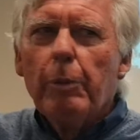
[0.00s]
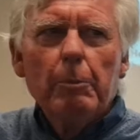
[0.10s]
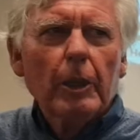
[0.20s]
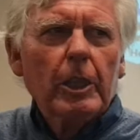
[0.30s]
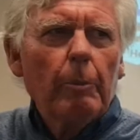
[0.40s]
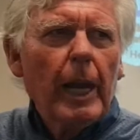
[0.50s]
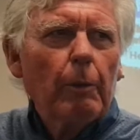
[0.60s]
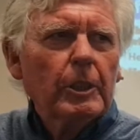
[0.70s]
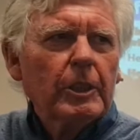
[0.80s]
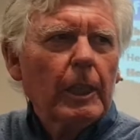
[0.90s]
people are coming
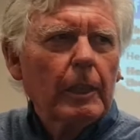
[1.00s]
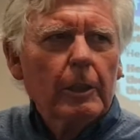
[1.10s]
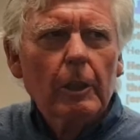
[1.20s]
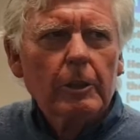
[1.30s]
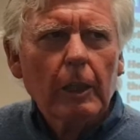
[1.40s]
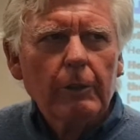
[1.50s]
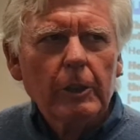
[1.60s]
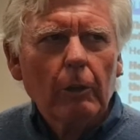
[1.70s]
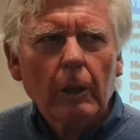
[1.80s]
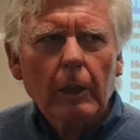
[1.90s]
out with saying that God's love is
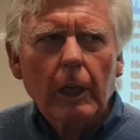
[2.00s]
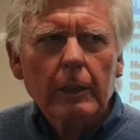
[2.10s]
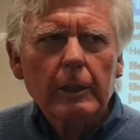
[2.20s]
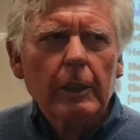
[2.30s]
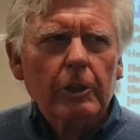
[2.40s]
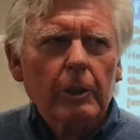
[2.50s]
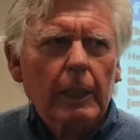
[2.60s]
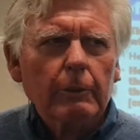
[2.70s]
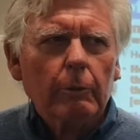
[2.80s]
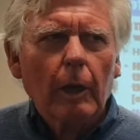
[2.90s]
no longer unconditional.
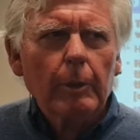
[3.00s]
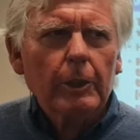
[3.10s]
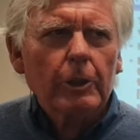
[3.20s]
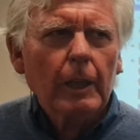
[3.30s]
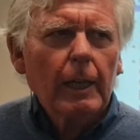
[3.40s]
That's rubbish.